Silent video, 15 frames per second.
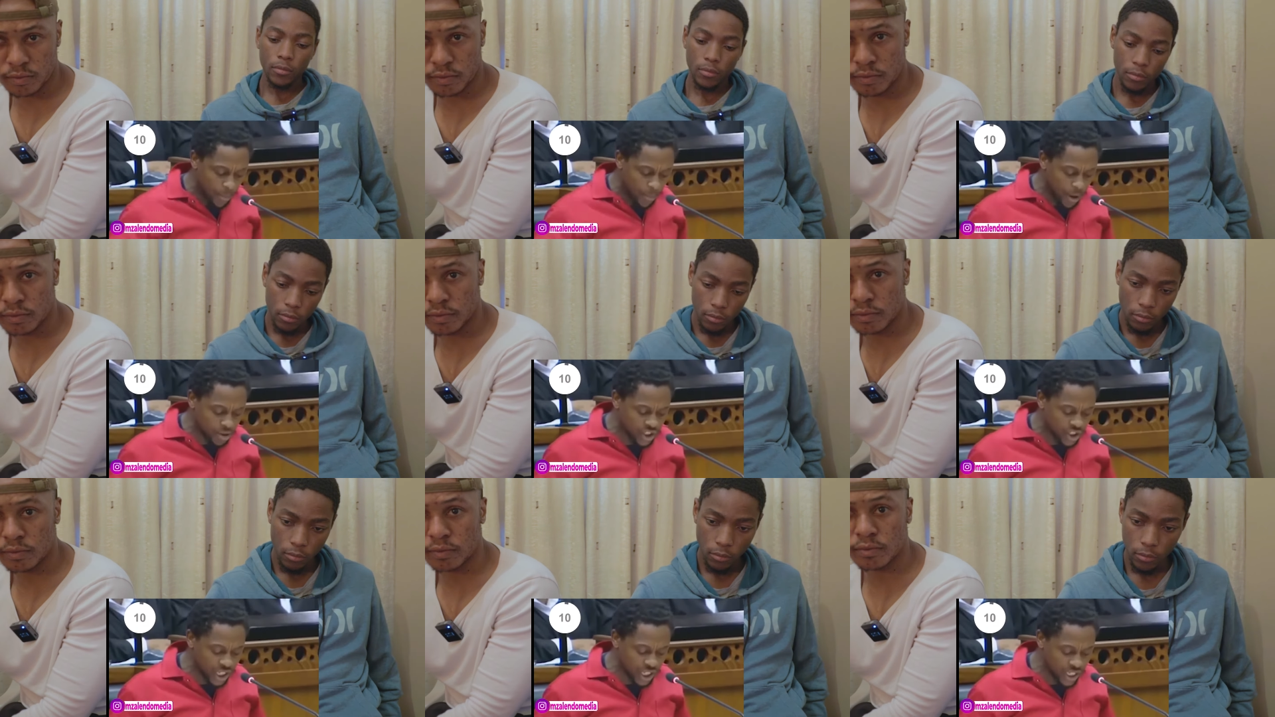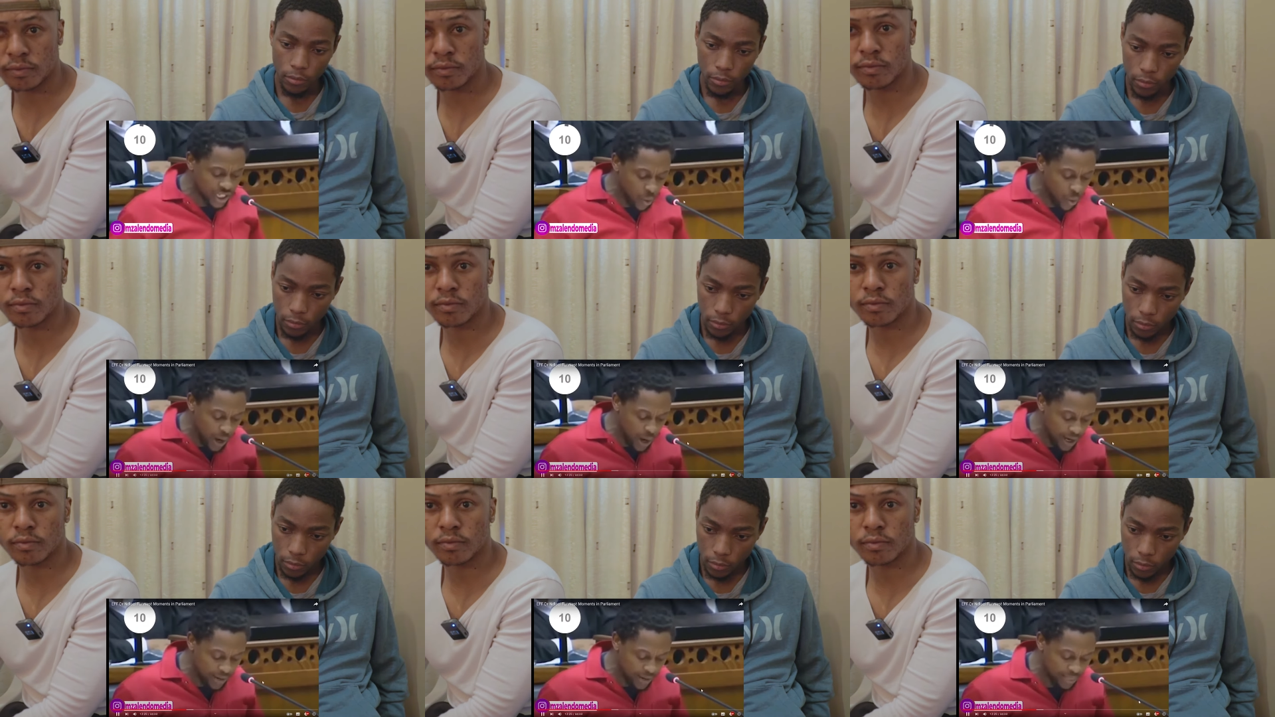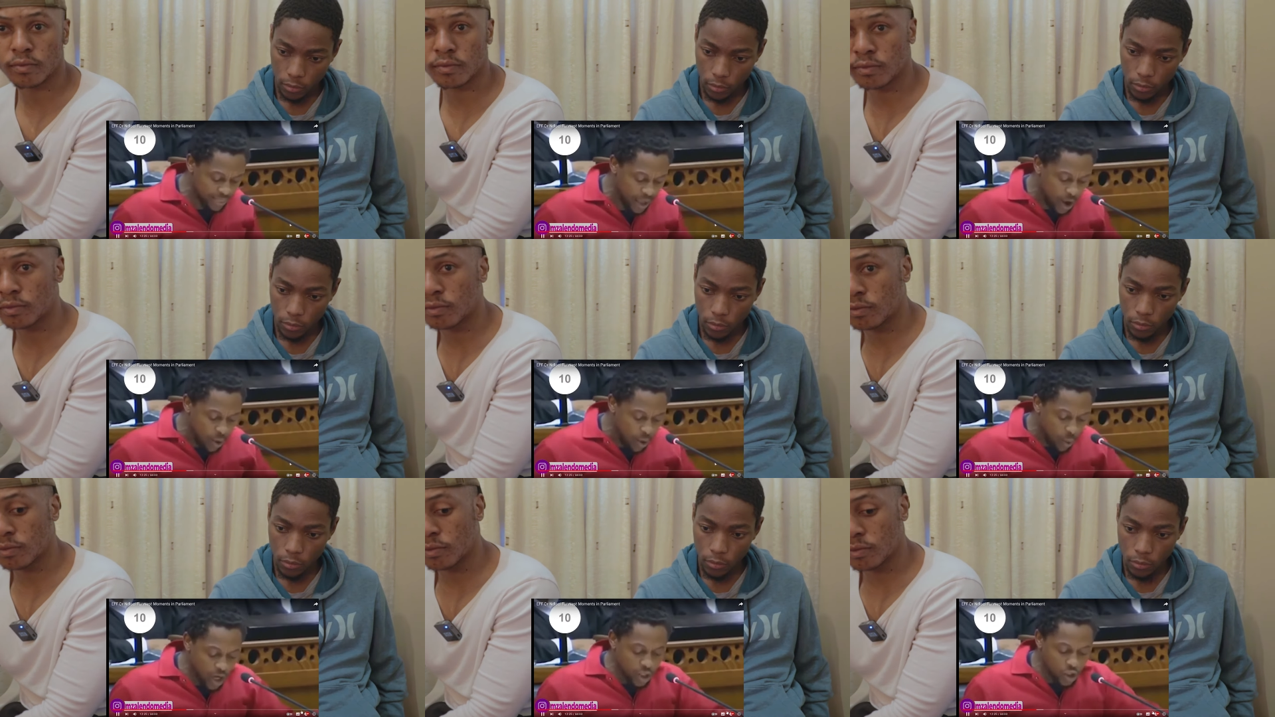Speaker 1: to talk about sharing wealth
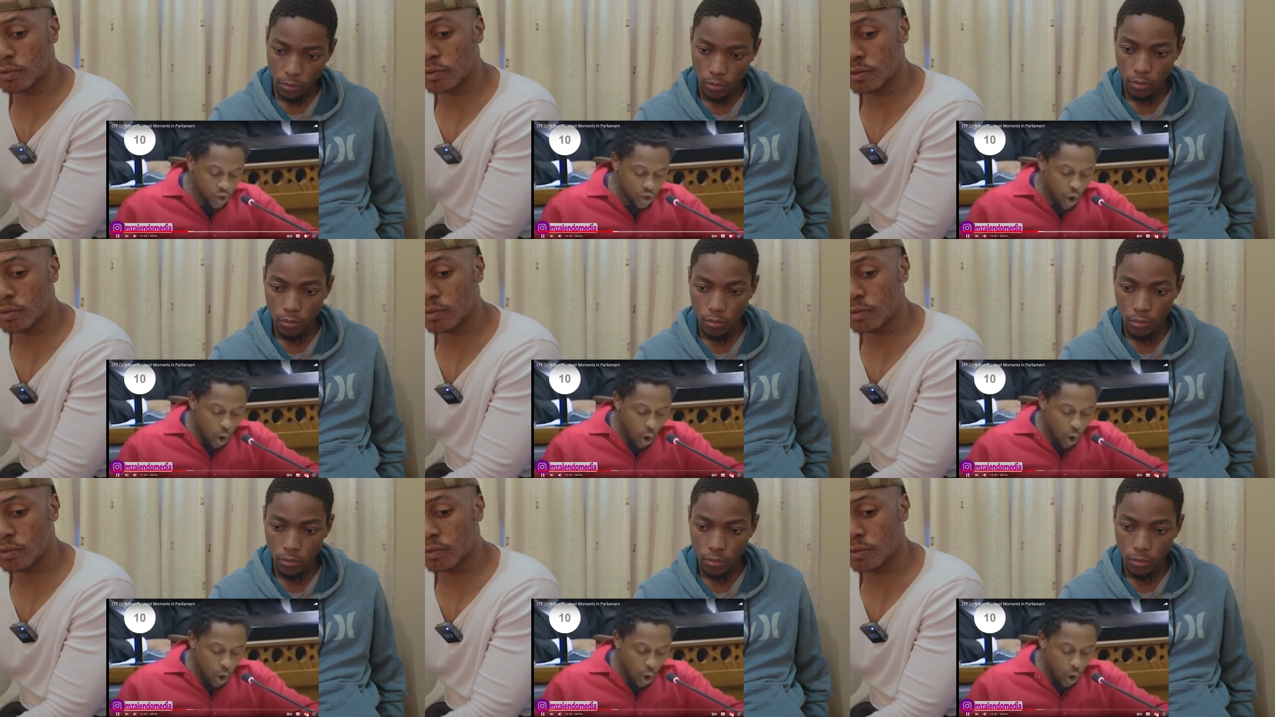when